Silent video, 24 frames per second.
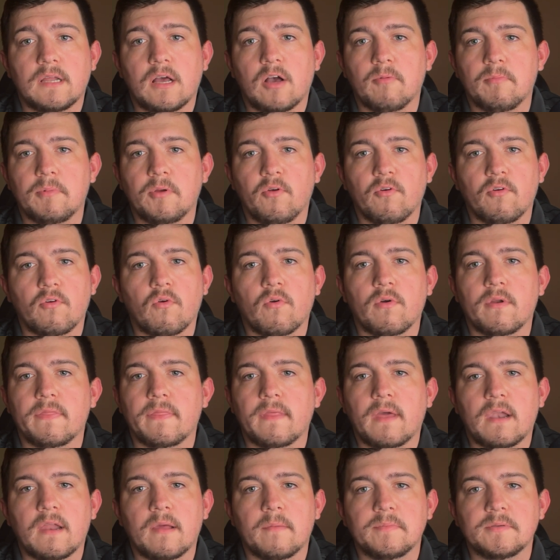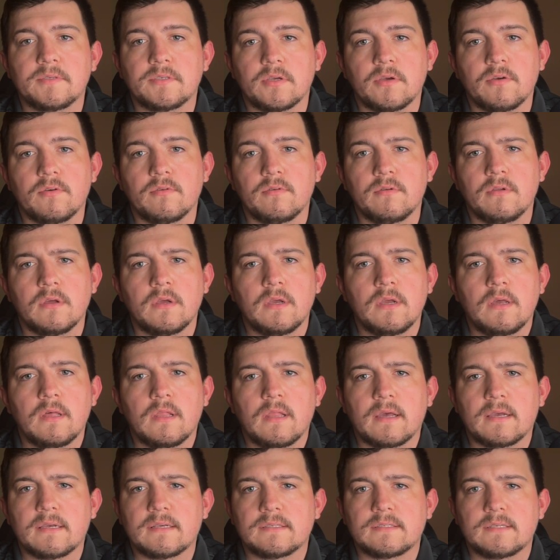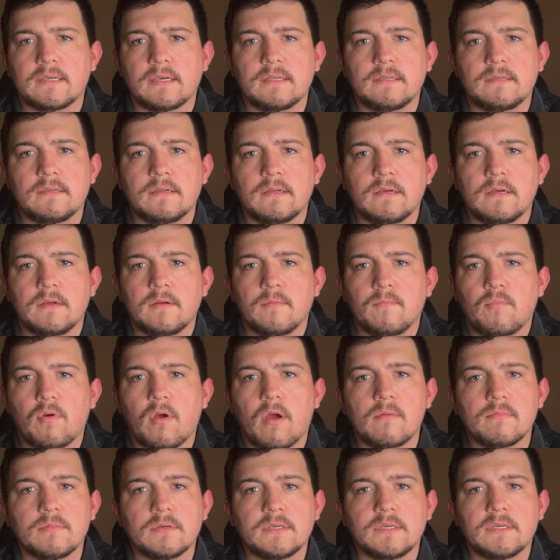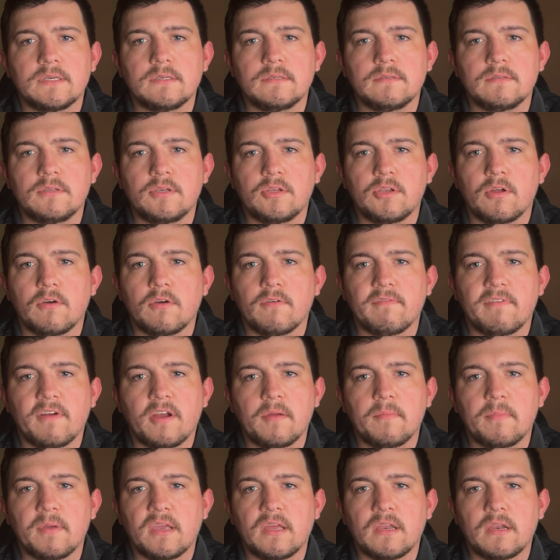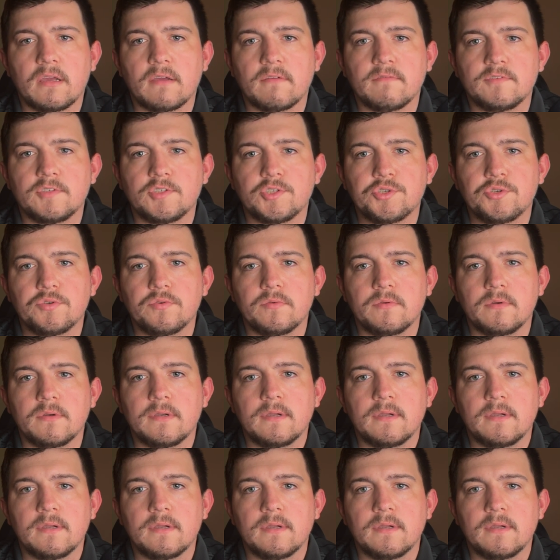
I'll be recording that episode, like I said, probably, very beginning of June,